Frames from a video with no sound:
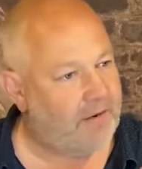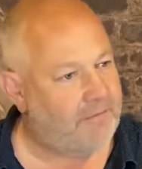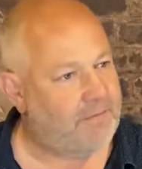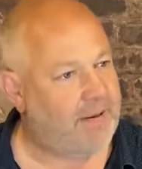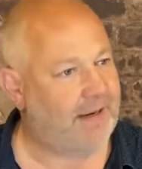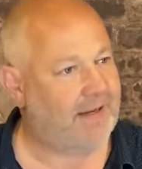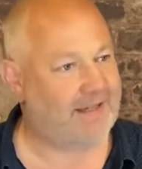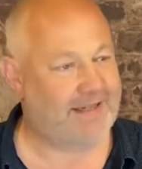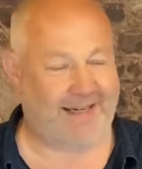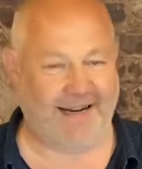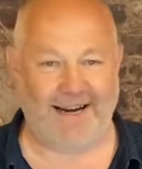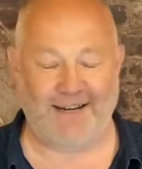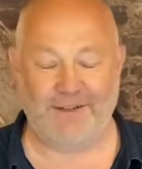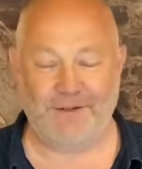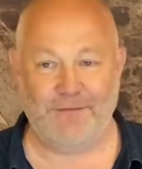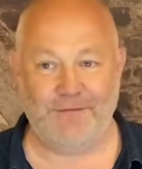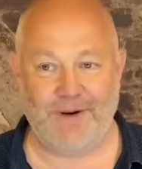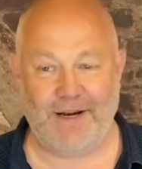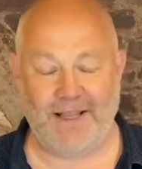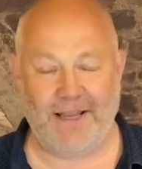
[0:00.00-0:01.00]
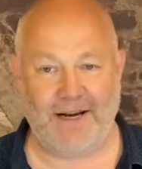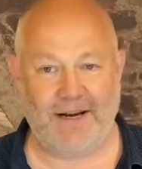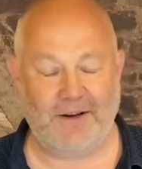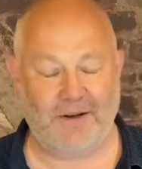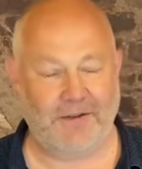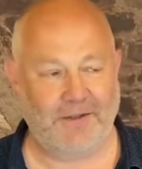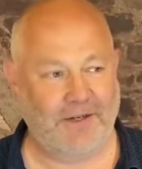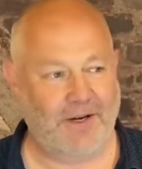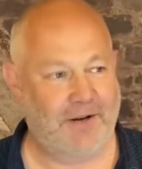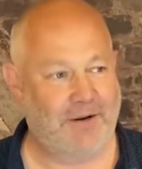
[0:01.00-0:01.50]
picked, and you really get it
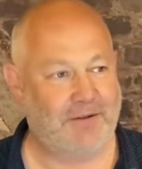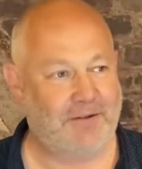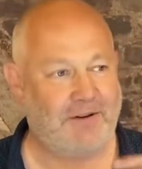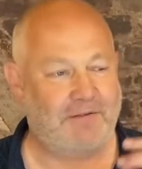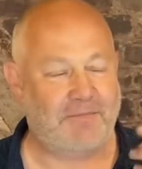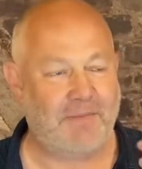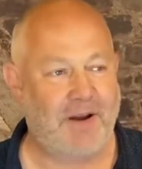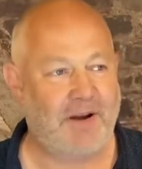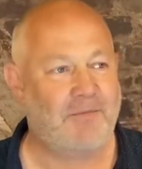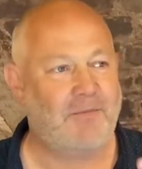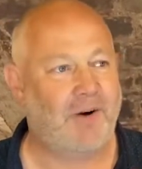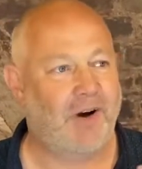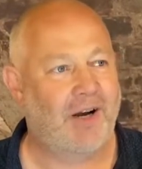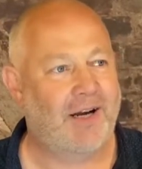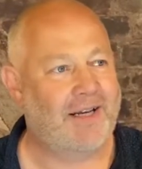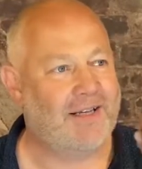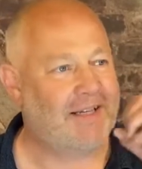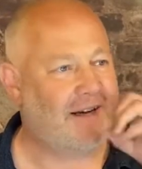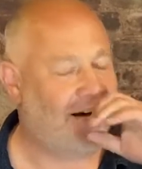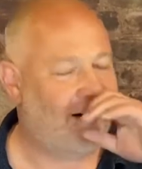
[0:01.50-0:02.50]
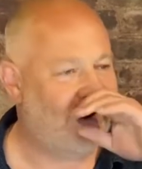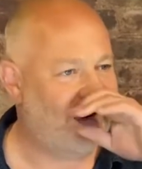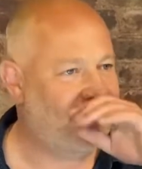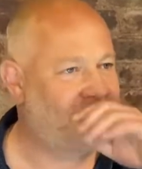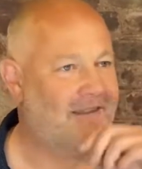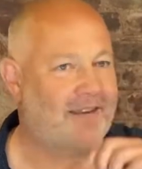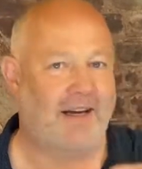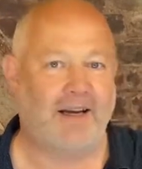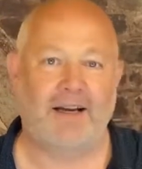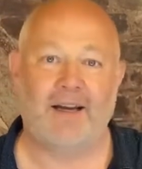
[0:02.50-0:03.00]
on the nose, I've picked wines, I
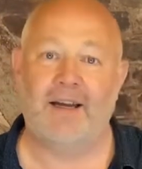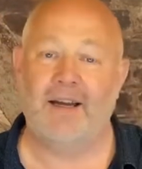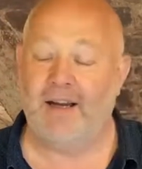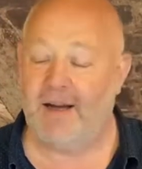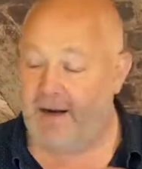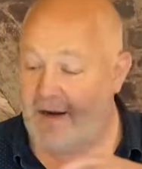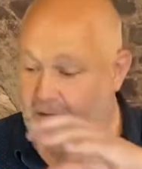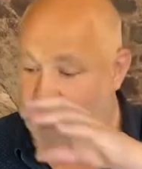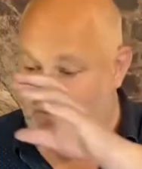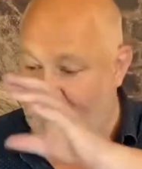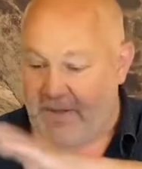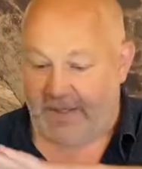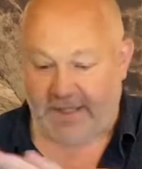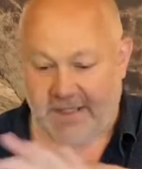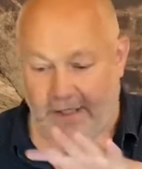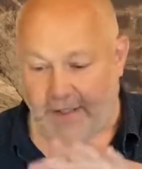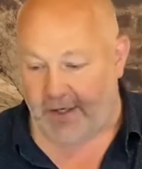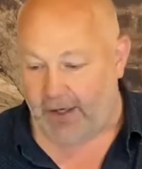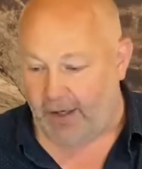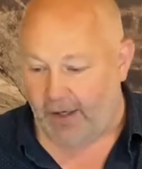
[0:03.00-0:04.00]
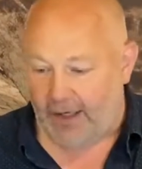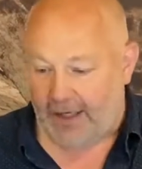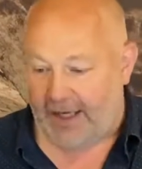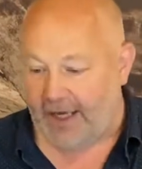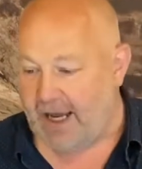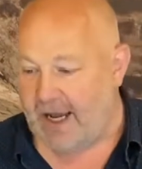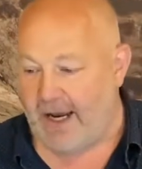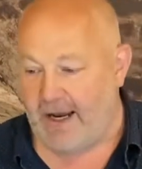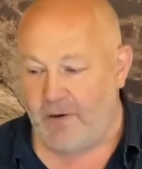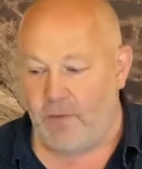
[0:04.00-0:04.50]
think, particularly
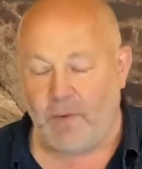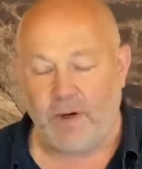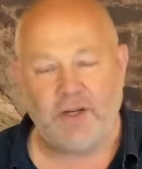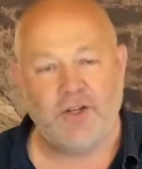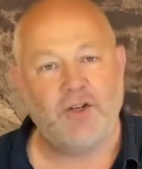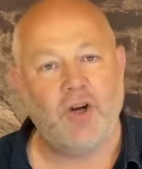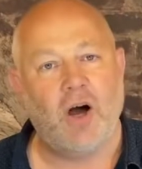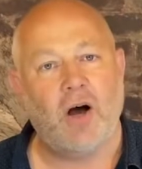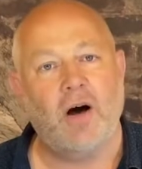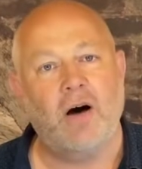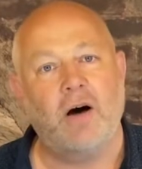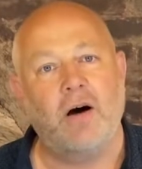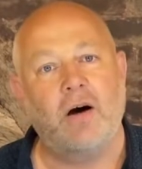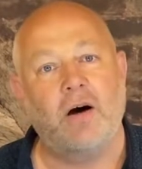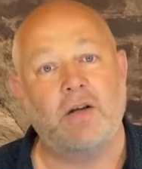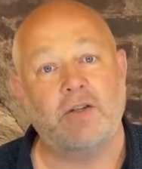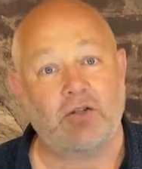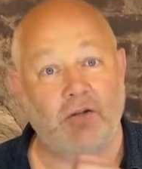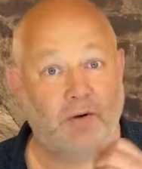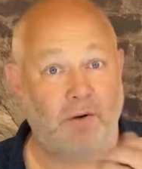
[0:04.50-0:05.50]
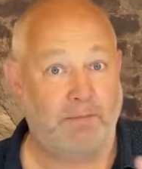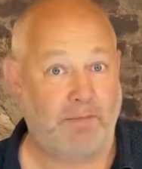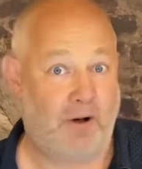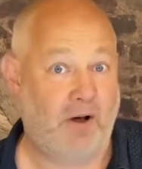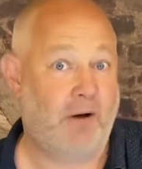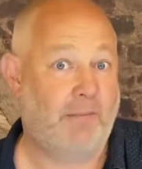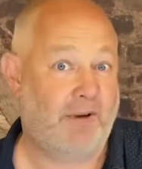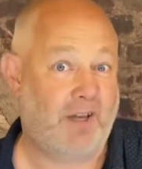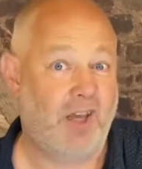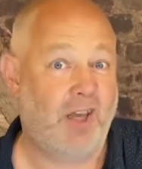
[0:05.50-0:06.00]
here, which are sort of
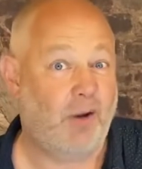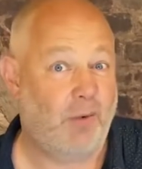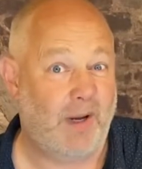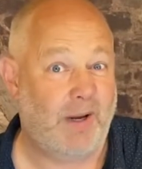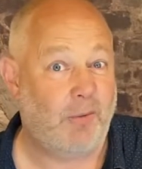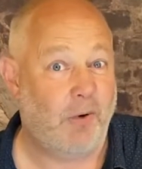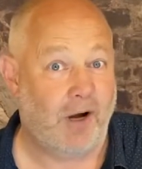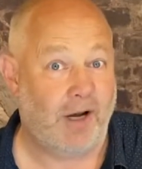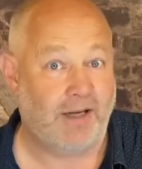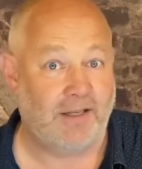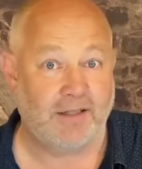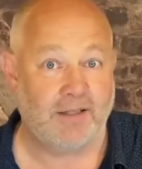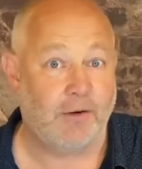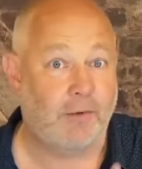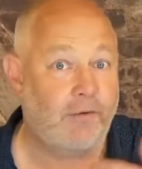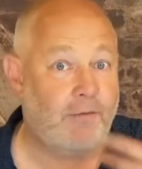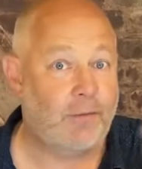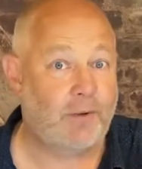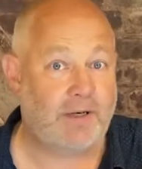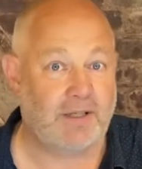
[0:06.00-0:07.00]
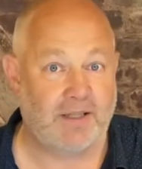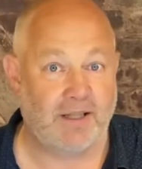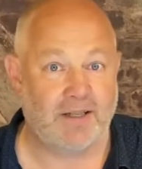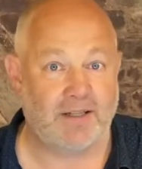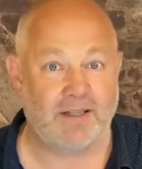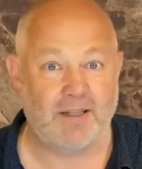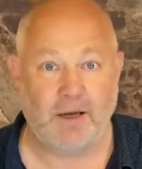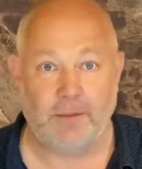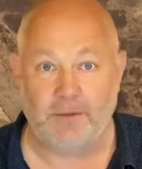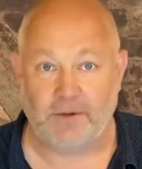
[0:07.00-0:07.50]
barbecuey wines. So if we're into the
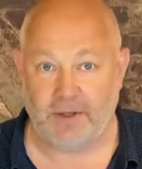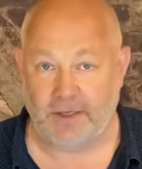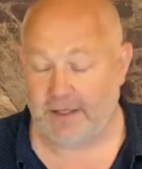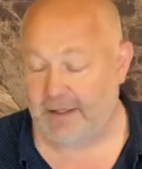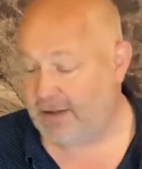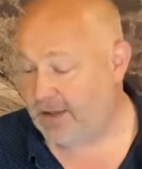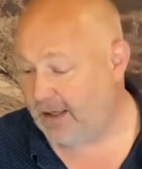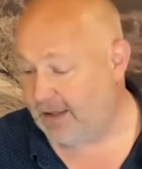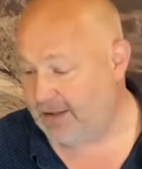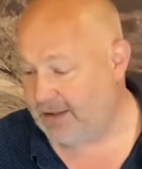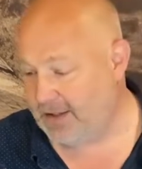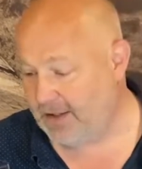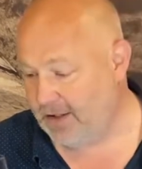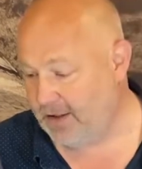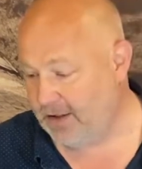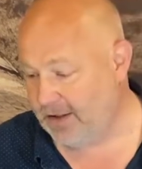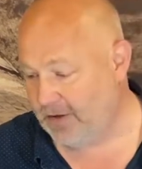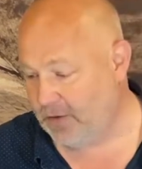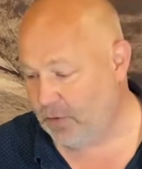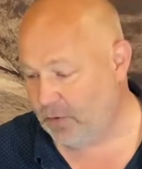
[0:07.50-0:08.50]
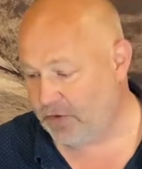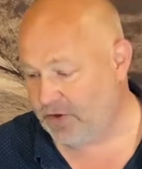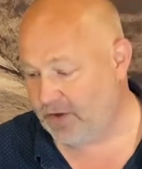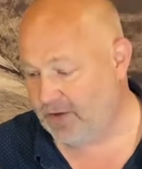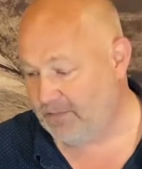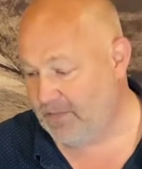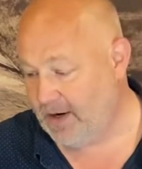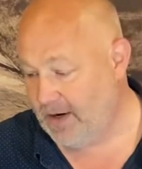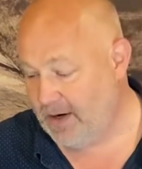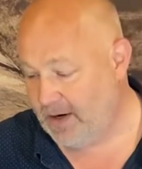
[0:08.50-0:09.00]
summer and into the early
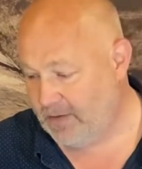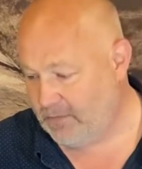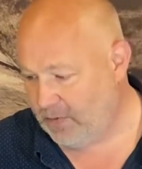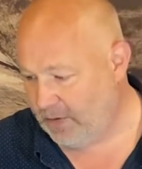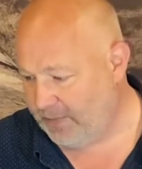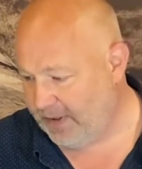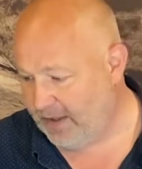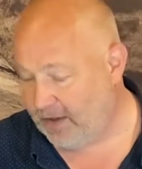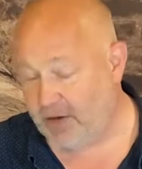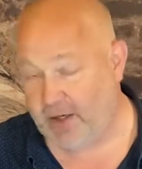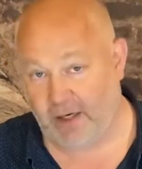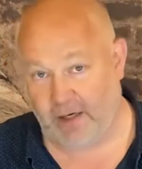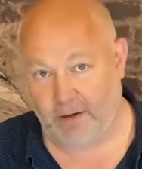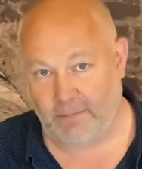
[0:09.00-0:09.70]
autumn, we'll be looking at